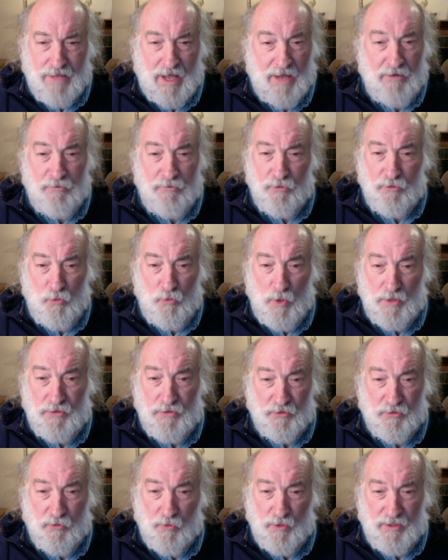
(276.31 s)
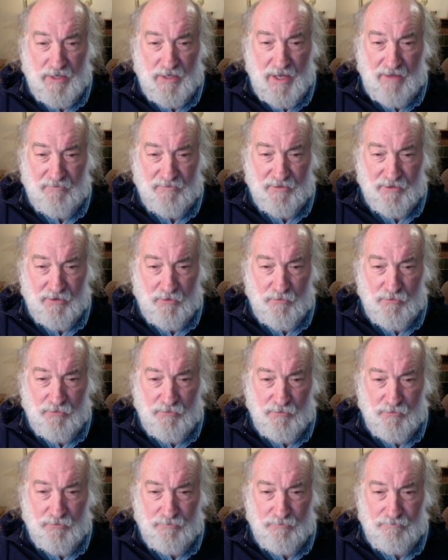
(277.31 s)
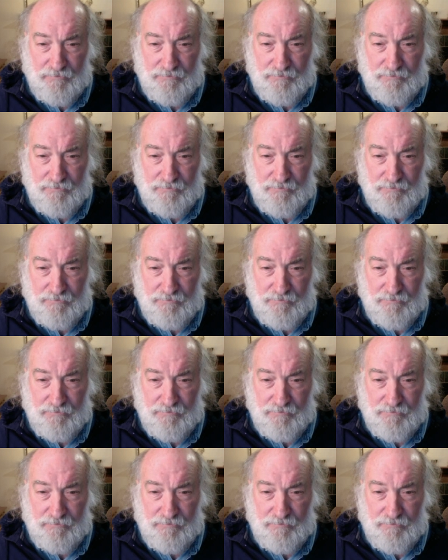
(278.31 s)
I don't know what they're going to have to go through.